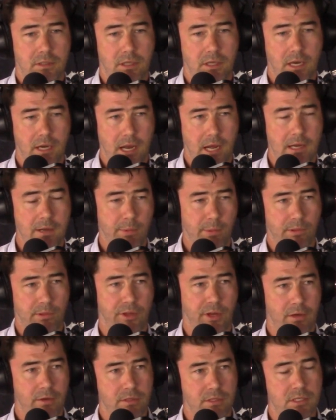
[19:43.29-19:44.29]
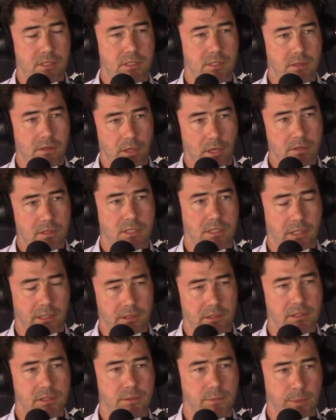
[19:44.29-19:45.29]
enable those those
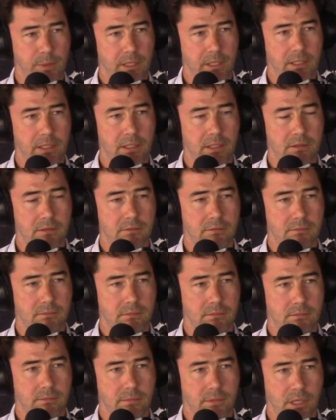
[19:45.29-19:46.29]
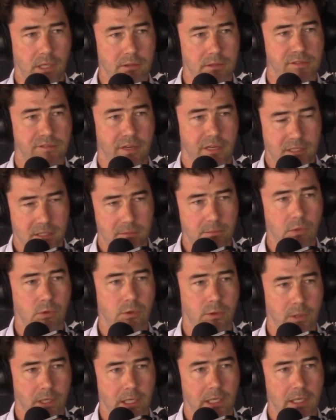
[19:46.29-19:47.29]
things to be cultivated more
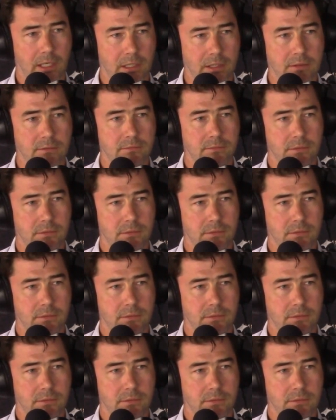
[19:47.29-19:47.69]
quickly